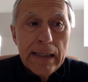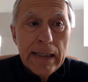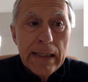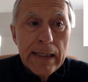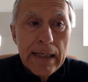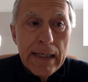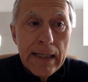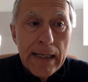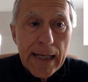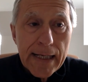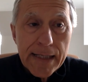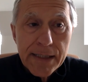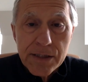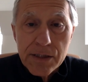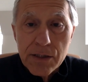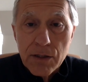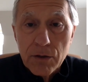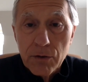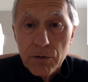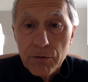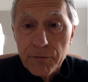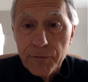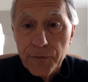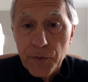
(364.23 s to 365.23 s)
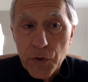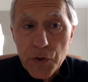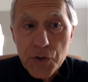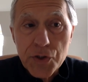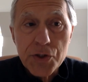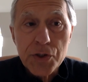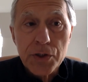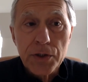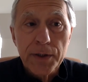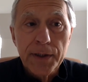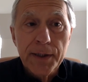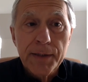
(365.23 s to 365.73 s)
Next,
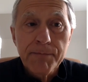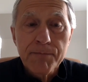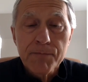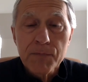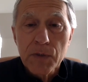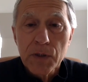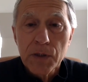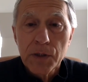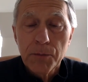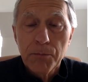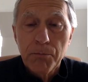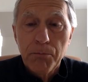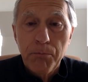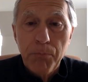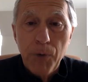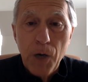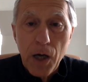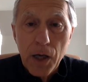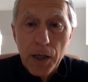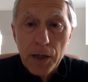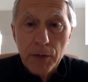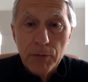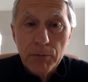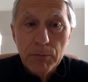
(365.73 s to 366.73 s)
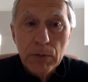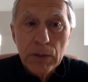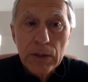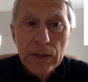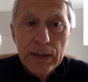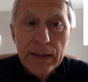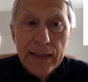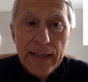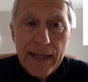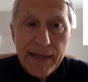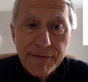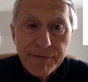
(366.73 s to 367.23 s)
conversely, the
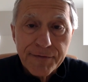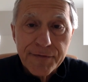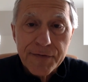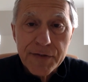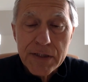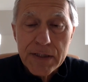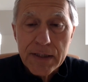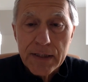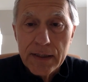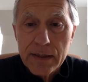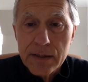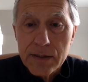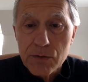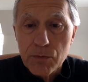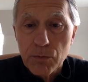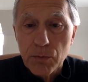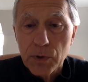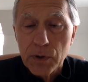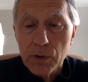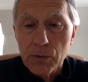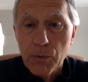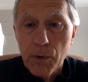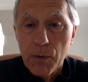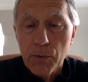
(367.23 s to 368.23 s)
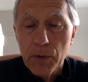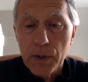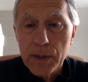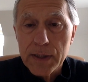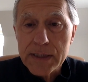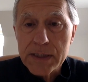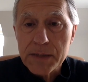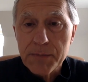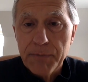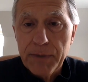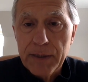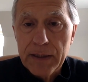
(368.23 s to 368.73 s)
bottom left is where we want to
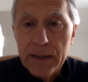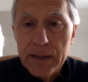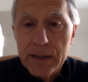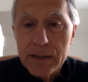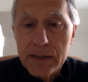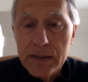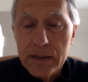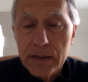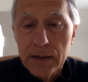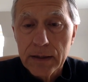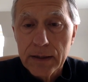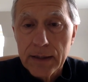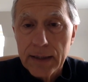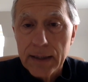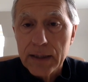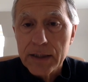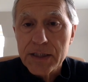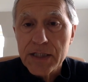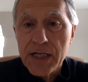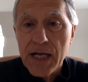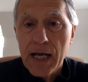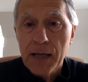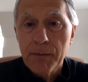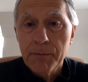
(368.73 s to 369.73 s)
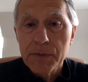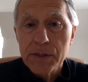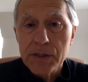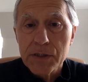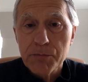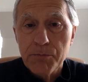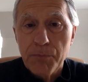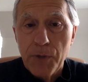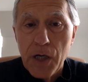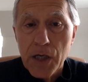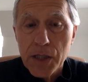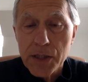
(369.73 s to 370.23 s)
spend as little time as
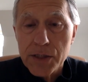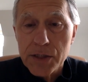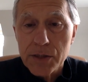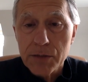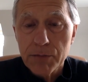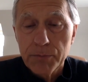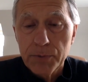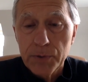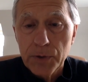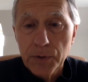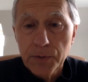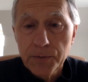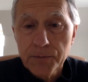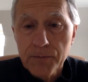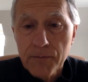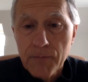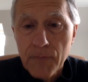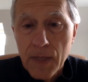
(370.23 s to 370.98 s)
possible,